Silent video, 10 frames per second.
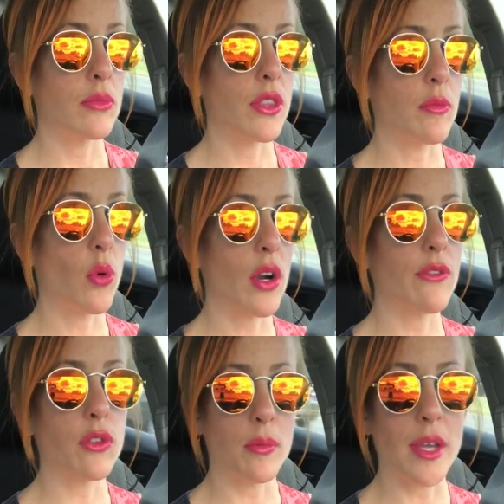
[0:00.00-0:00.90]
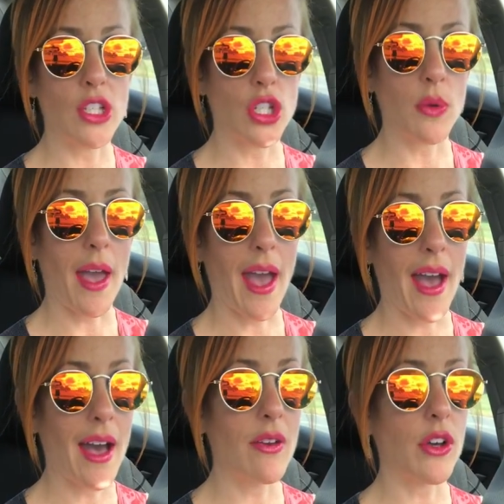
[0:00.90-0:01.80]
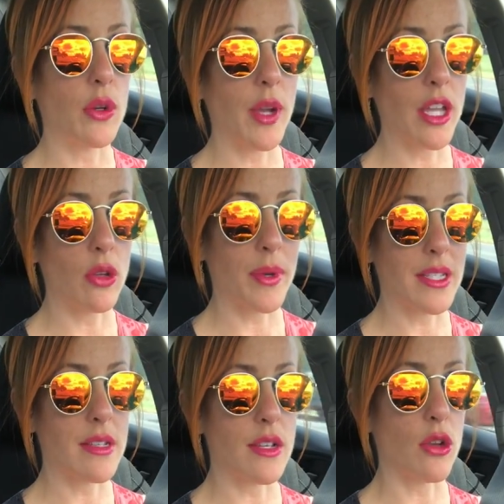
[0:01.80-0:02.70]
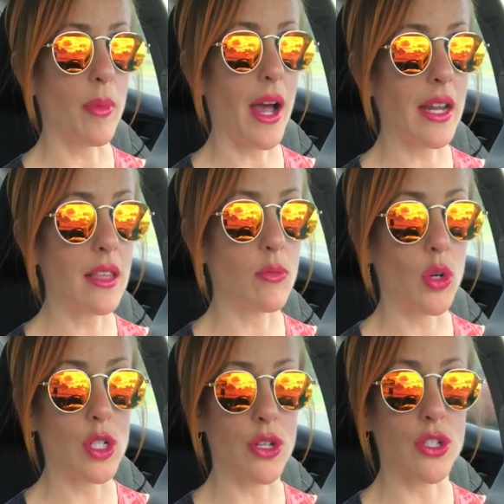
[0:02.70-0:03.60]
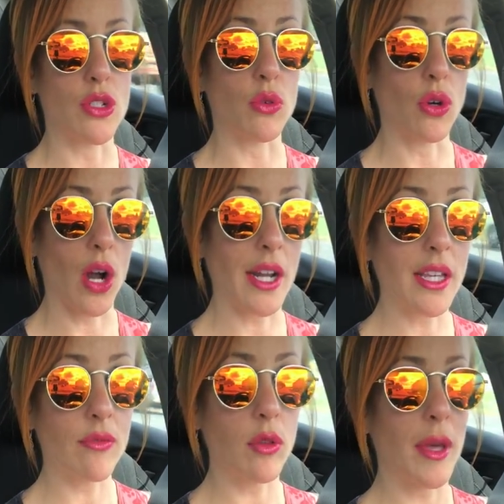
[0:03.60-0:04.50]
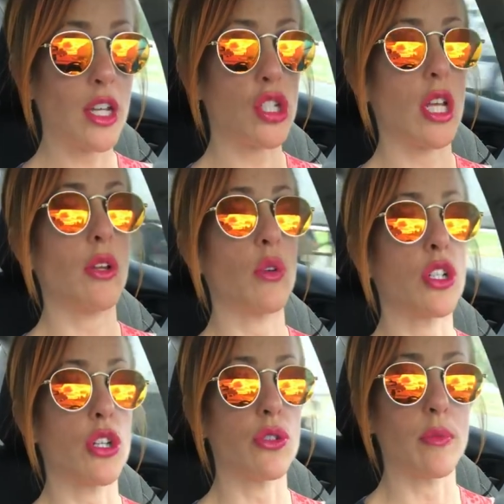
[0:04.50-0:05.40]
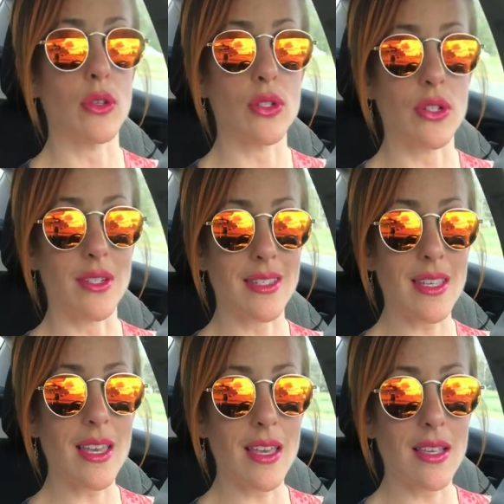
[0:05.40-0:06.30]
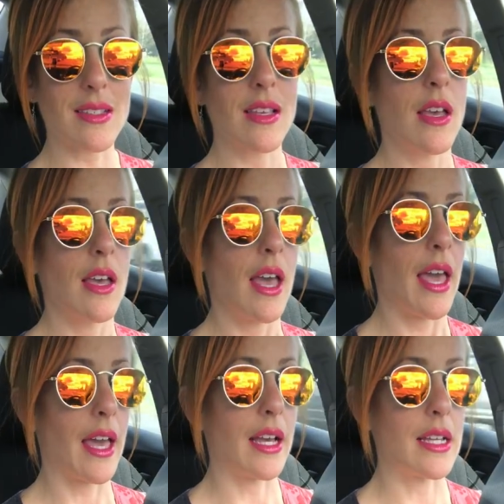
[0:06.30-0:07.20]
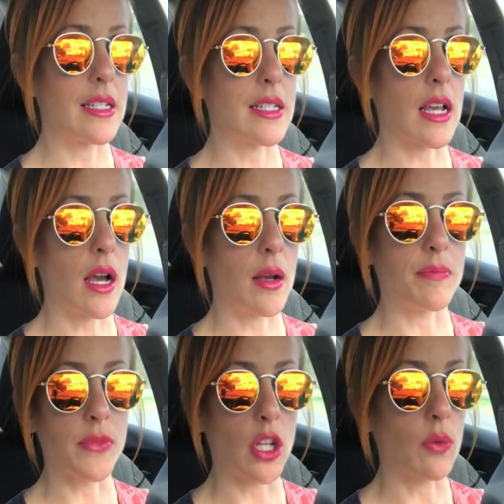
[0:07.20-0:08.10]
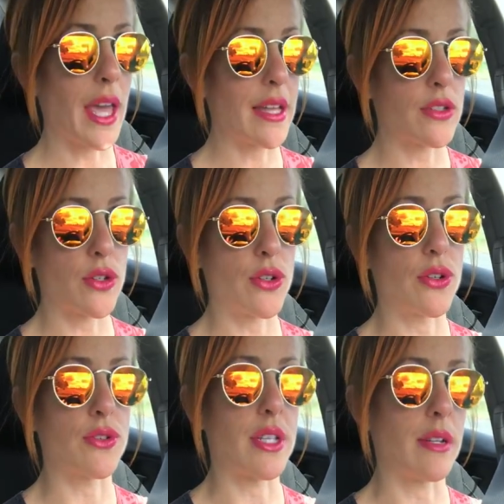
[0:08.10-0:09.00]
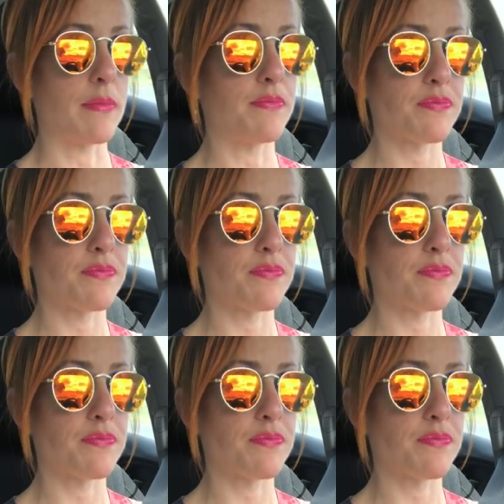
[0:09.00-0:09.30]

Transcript: the more inflammation you have on a regular basis in your body, the more it turns into a chronic inflammation, which contributes to disease and, cancers and